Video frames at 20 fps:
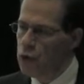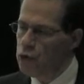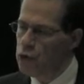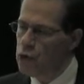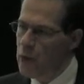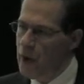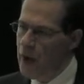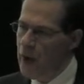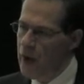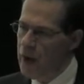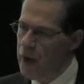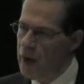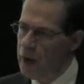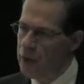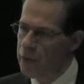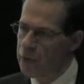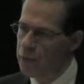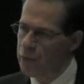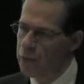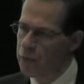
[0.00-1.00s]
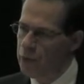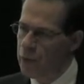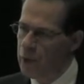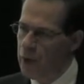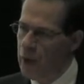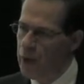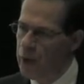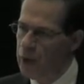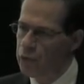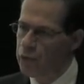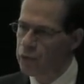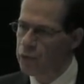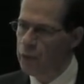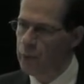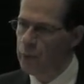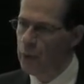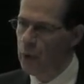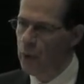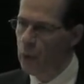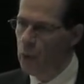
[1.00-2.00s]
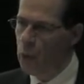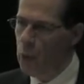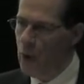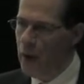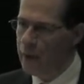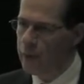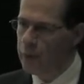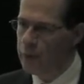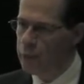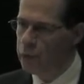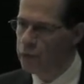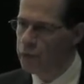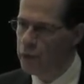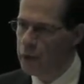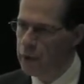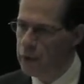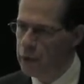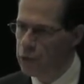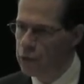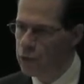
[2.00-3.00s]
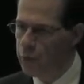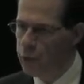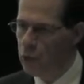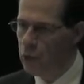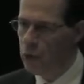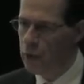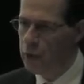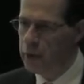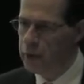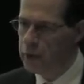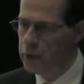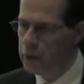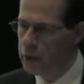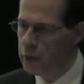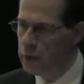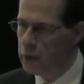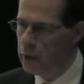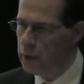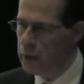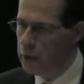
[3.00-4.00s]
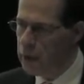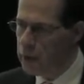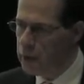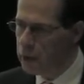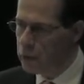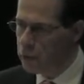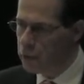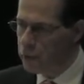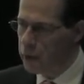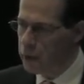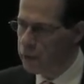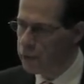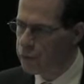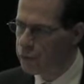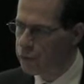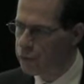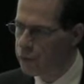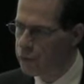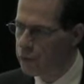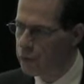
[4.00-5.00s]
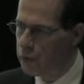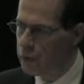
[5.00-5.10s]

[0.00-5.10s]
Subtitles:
you have a similar 1 percentage point increase